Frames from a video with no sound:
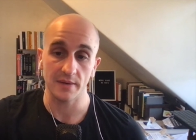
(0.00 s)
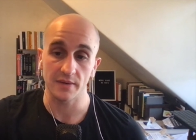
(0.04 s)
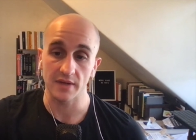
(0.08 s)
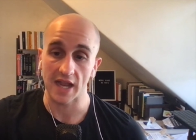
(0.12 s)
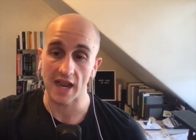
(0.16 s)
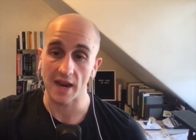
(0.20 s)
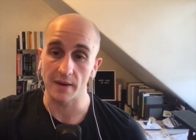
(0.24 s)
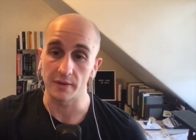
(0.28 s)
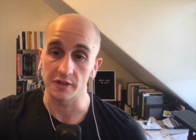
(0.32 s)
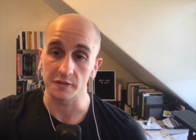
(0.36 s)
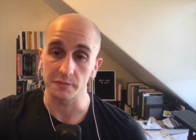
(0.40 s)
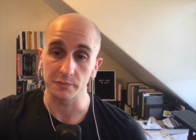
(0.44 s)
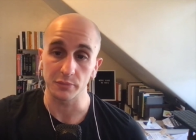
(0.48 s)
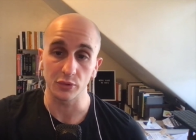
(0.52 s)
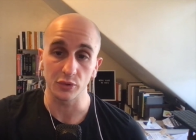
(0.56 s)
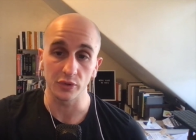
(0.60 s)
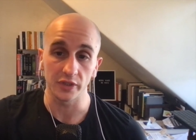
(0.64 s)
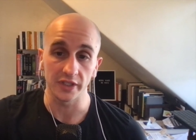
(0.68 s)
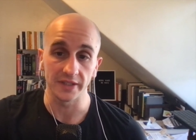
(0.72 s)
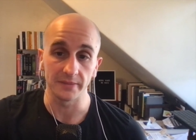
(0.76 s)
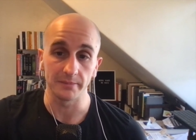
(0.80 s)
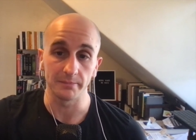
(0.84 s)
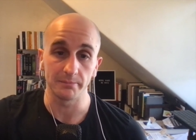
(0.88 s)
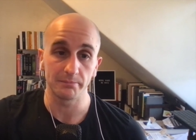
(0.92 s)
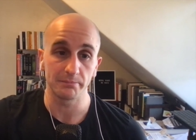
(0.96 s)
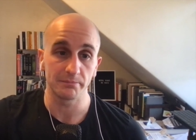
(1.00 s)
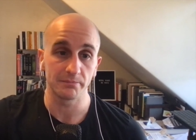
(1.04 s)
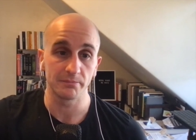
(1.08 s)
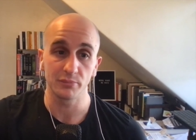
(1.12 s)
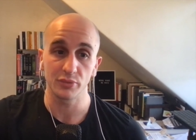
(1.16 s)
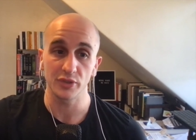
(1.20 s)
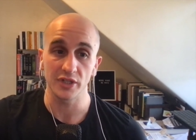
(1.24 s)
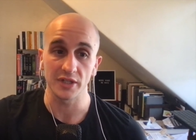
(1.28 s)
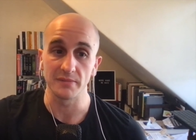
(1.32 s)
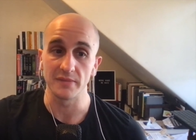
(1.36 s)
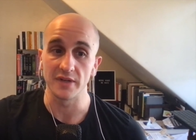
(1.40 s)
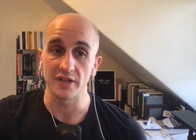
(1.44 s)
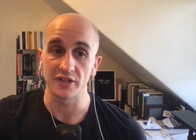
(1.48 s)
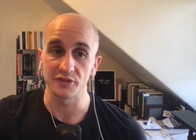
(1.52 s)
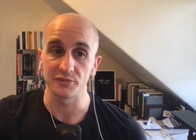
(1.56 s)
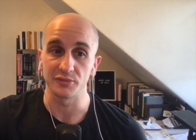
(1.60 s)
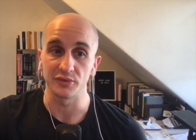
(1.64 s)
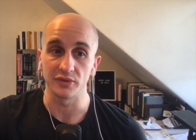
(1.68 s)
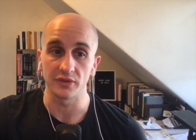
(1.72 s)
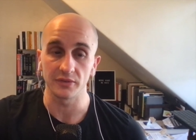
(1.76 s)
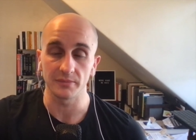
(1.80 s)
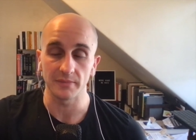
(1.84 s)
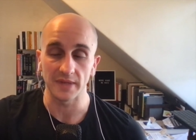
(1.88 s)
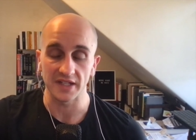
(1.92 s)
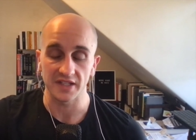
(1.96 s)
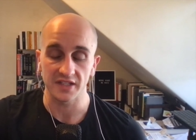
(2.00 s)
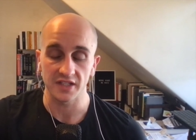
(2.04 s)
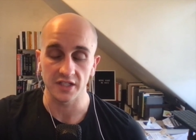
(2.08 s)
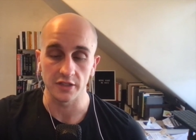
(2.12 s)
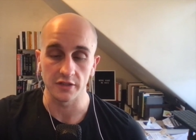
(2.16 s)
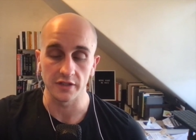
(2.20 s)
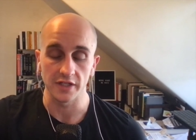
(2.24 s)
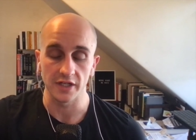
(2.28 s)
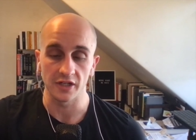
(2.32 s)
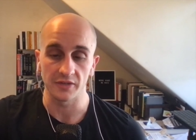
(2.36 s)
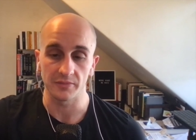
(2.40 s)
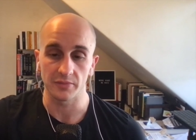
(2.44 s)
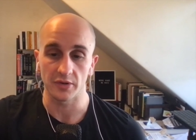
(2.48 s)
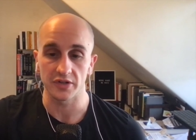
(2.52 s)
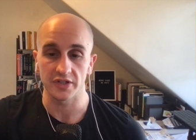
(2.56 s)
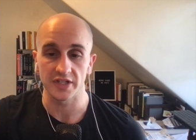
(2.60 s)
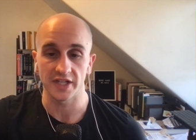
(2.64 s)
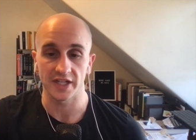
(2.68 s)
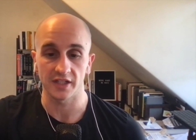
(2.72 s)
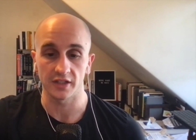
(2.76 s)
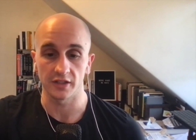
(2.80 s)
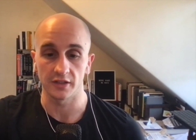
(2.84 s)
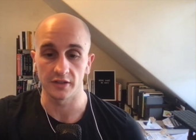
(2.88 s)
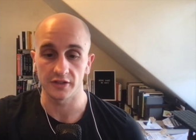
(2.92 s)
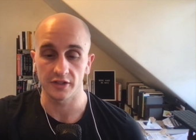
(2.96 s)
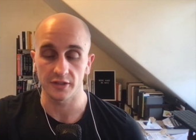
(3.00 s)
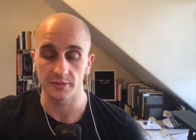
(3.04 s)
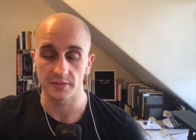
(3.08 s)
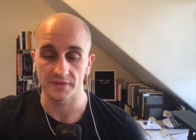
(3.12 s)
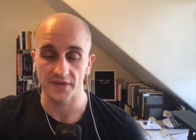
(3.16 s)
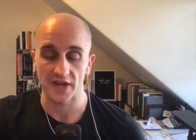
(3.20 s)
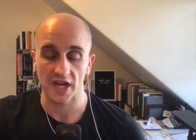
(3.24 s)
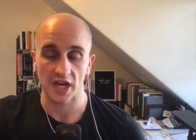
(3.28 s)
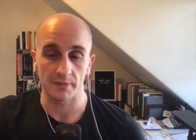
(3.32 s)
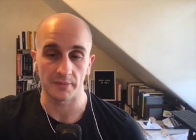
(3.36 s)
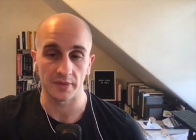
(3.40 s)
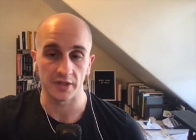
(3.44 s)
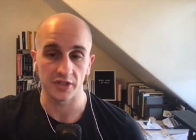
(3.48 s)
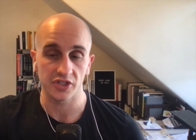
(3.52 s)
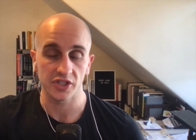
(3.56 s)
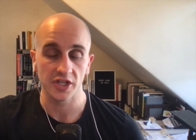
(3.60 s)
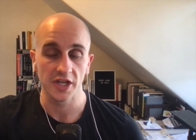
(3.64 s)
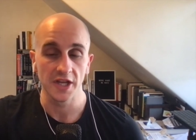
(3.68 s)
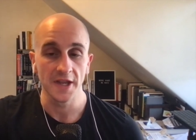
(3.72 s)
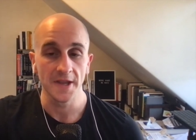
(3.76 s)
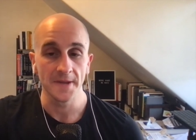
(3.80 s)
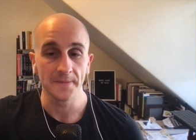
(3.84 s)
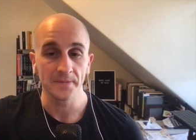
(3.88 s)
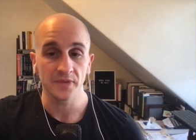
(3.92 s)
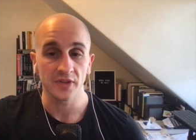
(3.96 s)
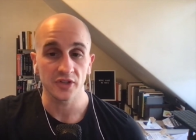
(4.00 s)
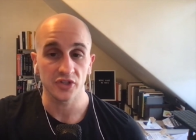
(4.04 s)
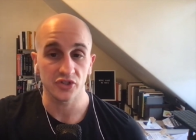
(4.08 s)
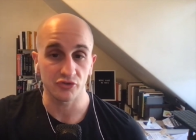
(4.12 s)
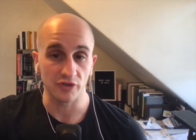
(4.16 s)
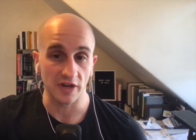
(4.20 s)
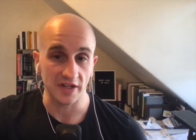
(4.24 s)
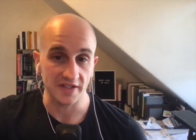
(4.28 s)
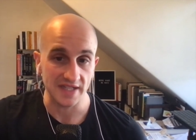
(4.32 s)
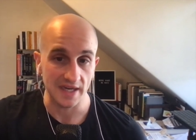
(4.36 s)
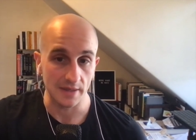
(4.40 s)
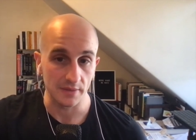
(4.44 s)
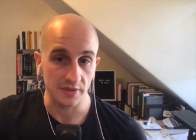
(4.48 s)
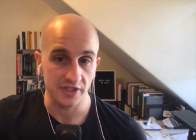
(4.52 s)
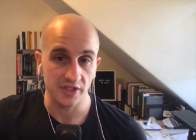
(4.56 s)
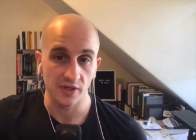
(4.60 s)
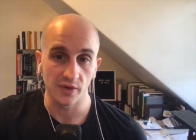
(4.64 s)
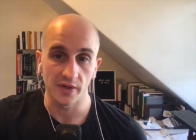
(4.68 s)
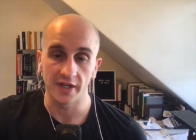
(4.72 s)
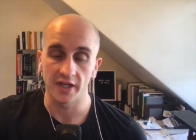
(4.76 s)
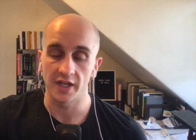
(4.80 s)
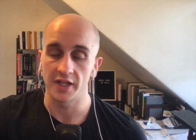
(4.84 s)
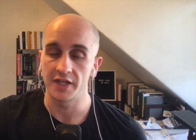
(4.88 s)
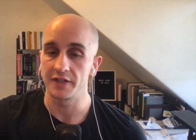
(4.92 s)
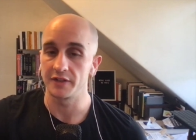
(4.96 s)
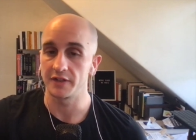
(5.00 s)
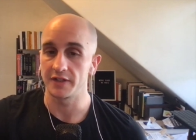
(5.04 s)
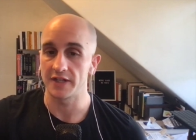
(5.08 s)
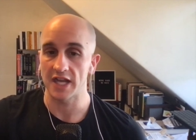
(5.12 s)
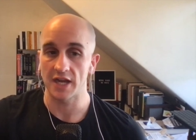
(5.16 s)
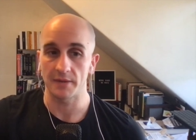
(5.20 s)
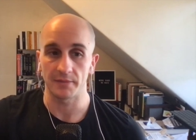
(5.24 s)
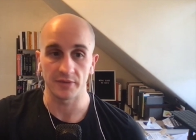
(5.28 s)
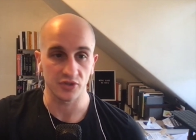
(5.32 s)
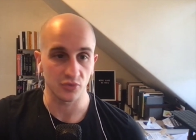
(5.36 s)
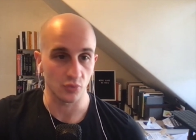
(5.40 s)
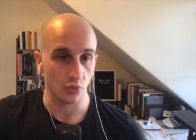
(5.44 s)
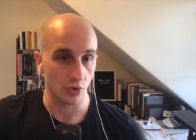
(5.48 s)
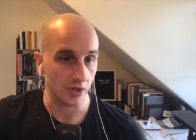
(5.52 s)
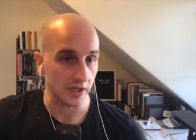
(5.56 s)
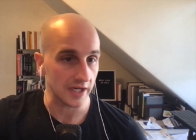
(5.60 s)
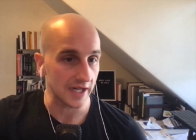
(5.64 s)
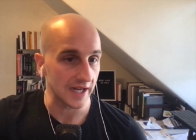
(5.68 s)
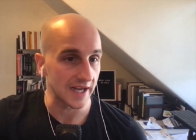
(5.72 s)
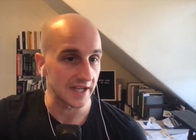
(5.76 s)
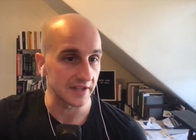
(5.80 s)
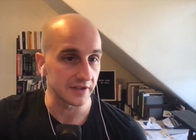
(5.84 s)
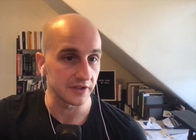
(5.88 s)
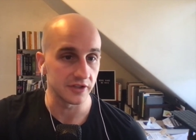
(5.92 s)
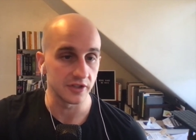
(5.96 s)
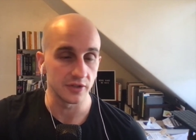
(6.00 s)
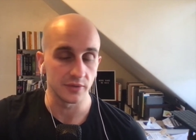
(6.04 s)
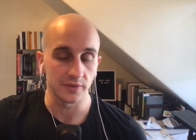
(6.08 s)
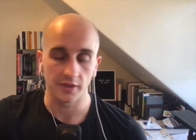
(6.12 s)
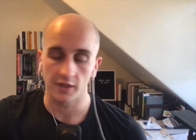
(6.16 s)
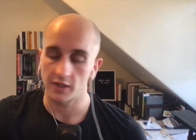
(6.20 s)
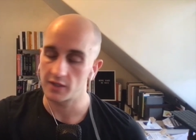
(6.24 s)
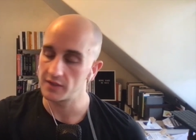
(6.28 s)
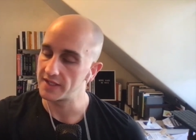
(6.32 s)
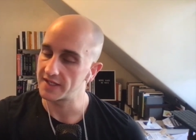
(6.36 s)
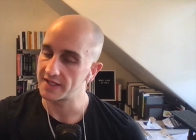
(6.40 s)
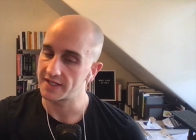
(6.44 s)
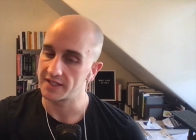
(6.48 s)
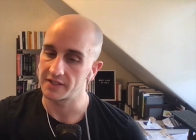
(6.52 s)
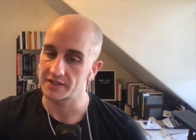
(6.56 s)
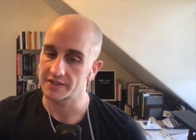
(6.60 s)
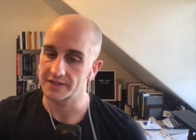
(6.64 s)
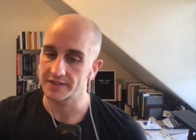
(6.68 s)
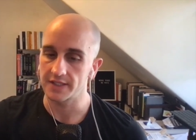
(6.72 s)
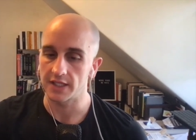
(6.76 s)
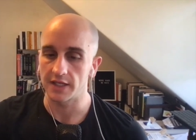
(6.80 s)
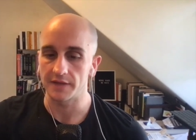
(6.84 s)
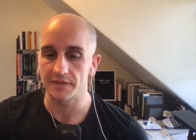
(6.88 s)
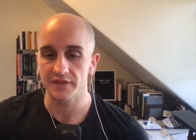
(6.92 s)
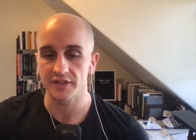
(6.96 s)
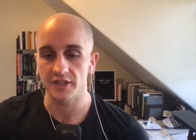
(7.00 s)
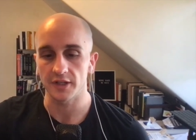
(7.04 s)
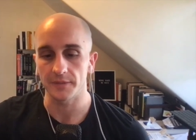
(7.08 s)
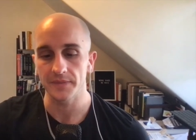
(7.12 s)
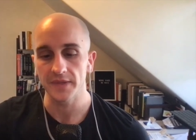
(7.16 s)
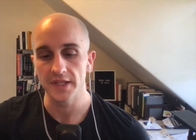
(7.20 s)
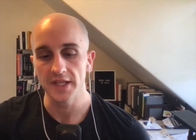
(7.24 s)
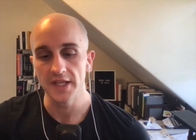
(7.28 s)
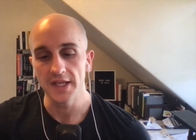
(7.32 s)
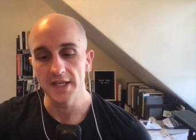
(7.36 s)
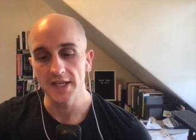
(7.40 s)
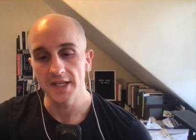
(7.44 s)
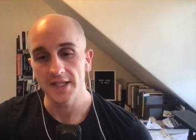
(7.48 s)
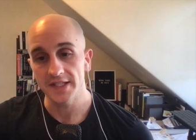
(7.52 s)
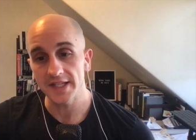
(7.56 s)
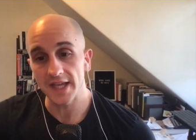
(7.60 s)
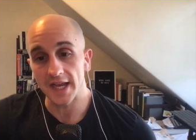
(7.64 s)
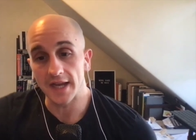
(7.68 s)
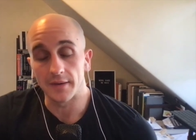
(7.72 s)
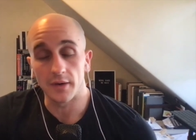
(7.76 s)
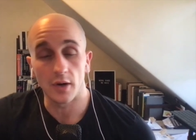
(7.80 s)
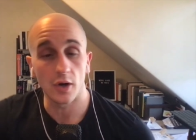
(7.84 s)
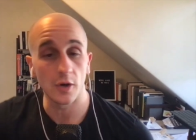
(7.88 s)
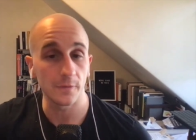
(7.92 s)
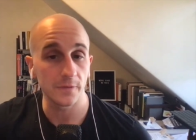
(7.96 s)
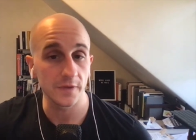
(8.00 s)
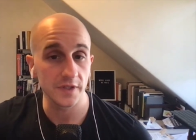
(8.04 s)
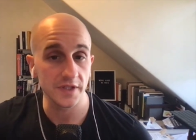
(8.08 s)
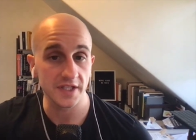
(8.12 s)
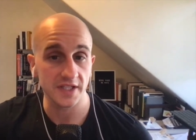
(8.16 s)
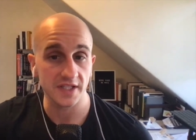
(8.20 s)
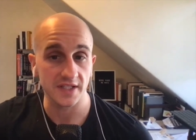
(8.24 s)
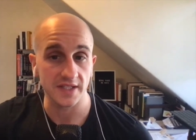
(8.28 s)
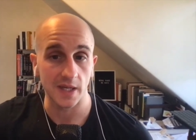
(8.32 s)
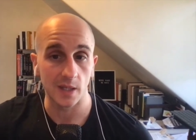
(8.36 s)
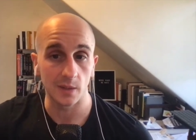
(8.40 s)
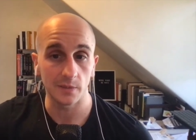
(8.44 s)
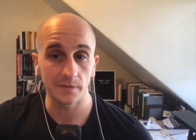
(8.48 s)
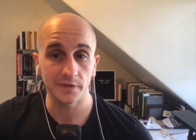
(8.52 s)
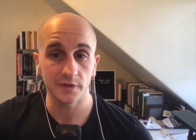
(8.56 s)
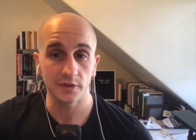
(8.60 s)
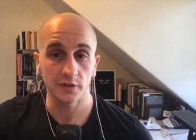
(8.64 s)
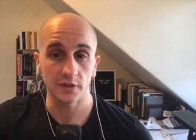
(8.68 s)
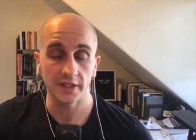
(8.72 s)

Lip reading: I was pretty miserable my senior year in particular in terms of how much stress I was going under and how much work I had to do and all that kind of stuff. So yeah, hopefully this is helpful.